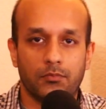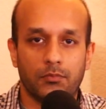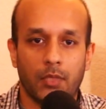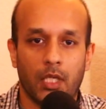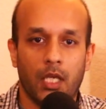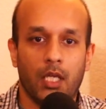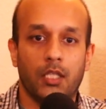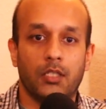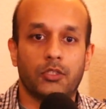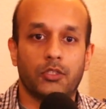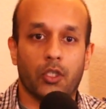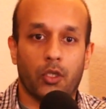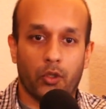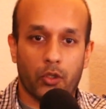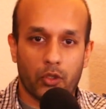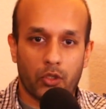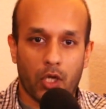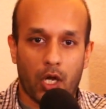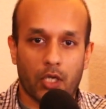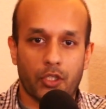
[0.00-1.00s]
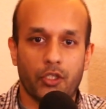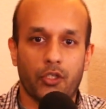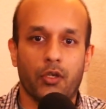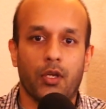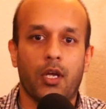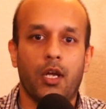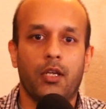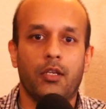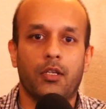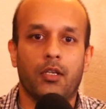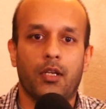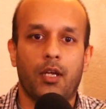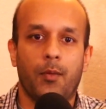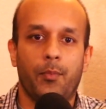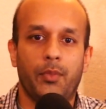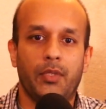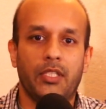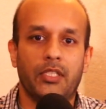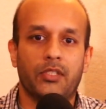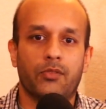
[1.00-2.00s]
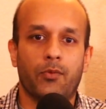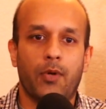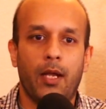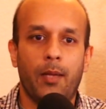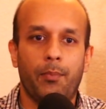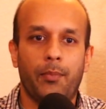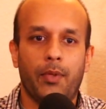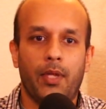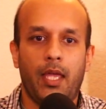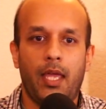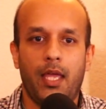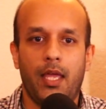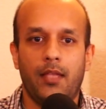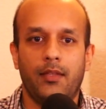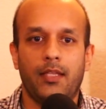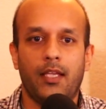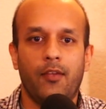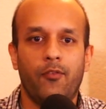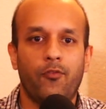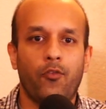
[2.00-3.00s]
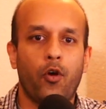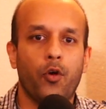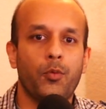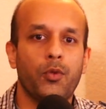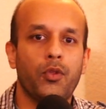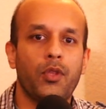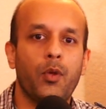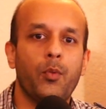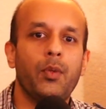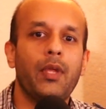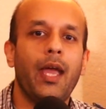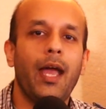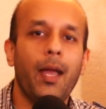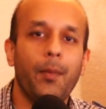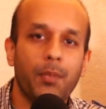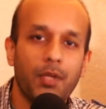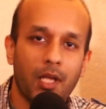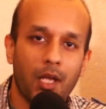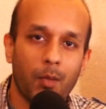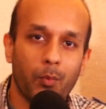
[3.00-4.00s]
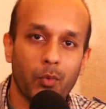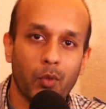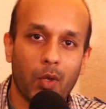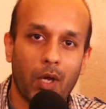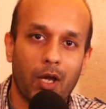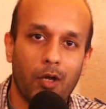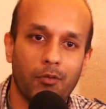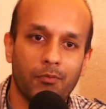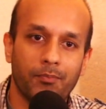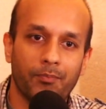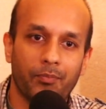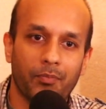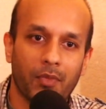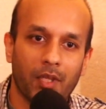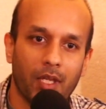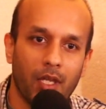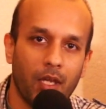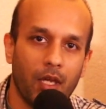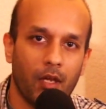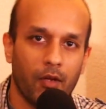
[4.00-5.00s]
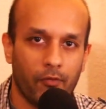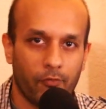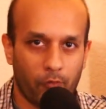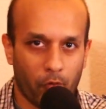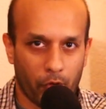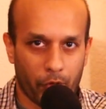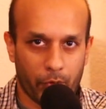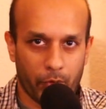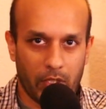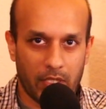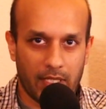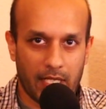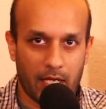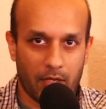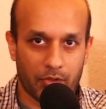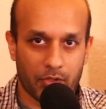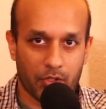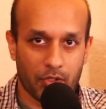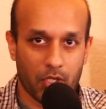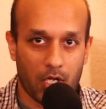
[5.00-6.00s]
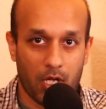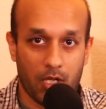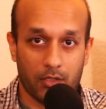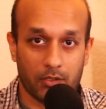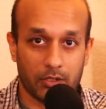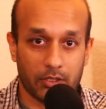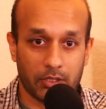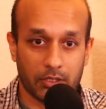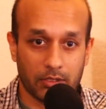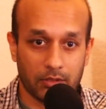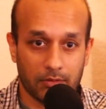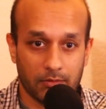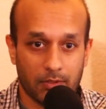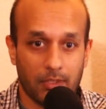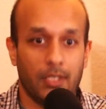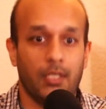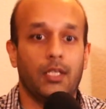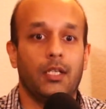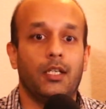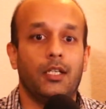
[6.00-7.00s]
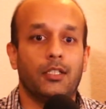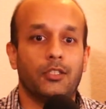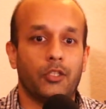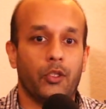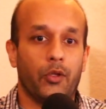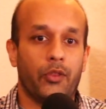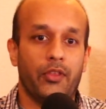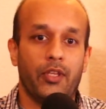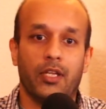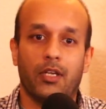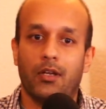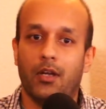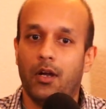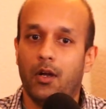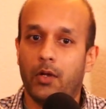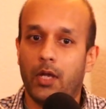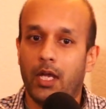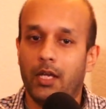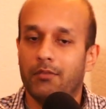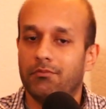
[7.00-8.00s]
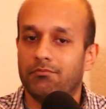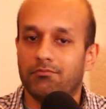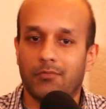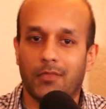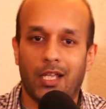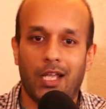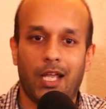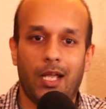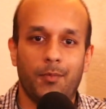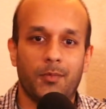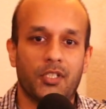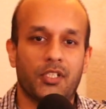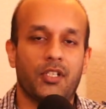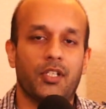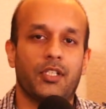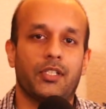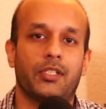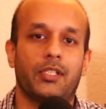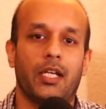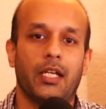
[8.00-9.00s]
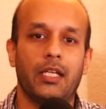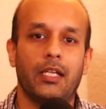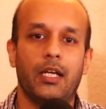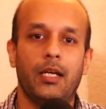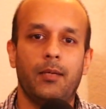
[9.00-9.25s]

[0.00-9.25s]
So you talk to your company's rep, and they inform you they would be happy to help you out for $3,000. So you think, okay, I'm just going to suck it up